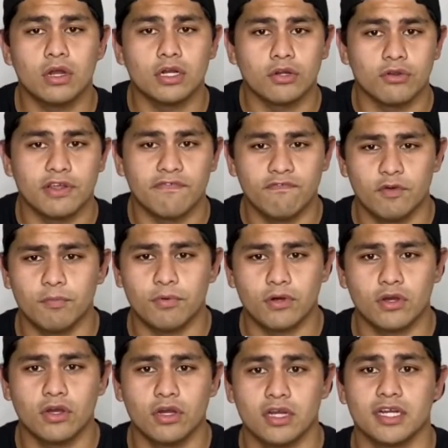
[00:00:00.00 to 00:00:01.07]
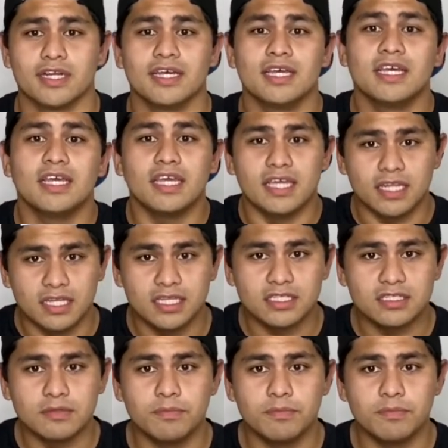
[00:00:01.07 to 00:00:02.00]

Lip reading: or a football card, it needs to be